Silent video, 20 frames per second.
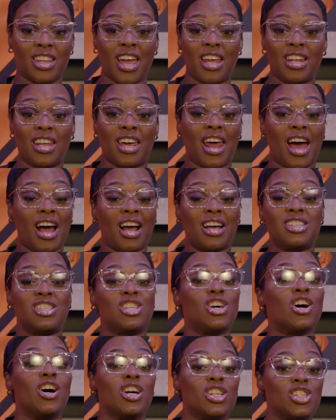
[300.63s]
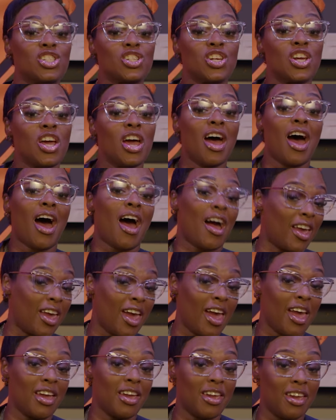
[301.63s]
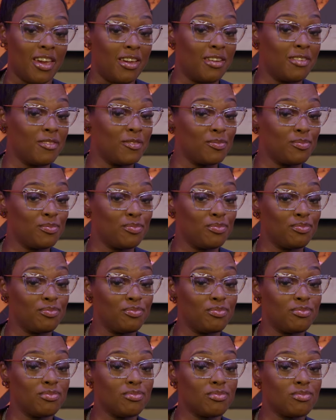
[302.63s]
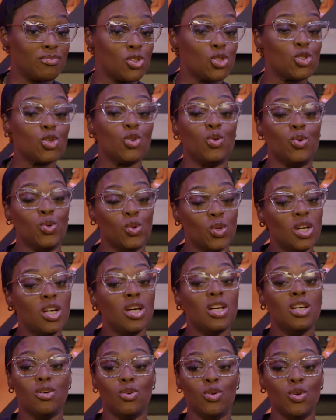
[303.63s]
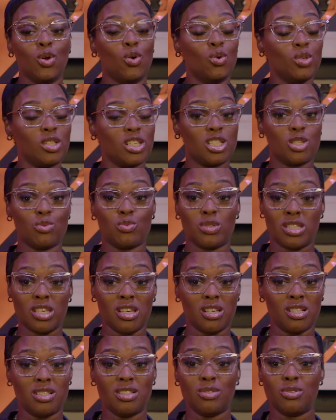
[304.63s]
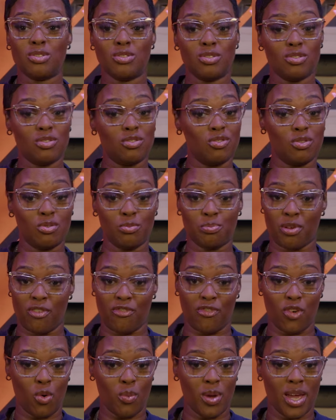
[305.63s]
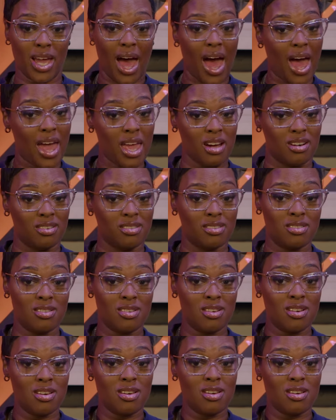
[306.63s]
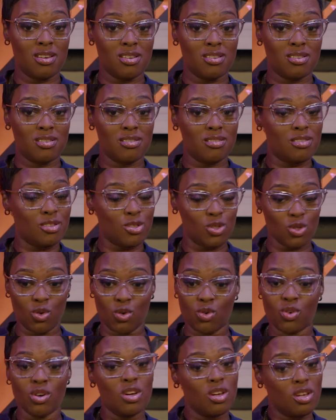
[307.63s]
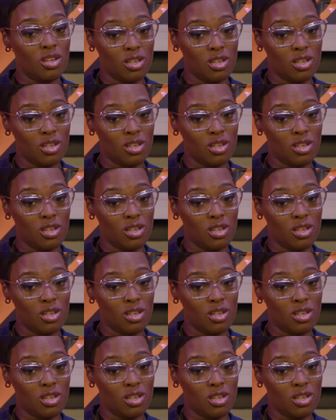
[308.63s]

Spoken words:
thing that I touch. I can't hit. So, you know, this was here before we got here. So,